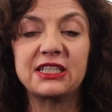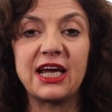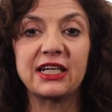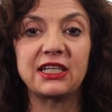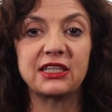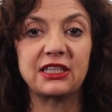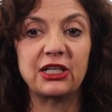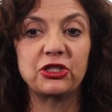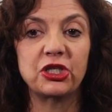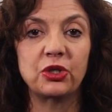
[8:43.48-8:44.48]
takes us
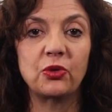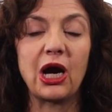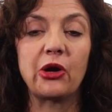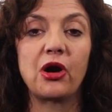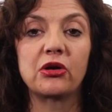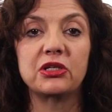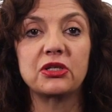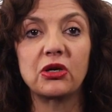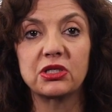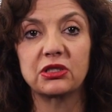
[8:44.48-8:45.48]
into our
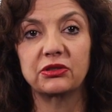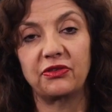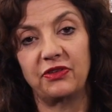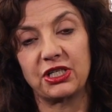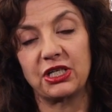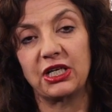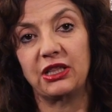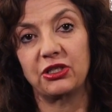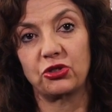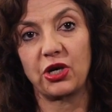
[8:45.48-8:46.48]
horizontal division in
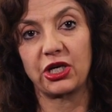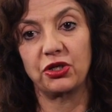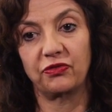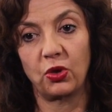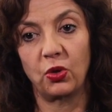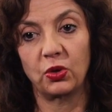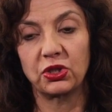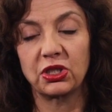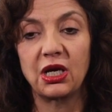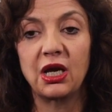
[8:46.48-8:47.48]
the structure of courts.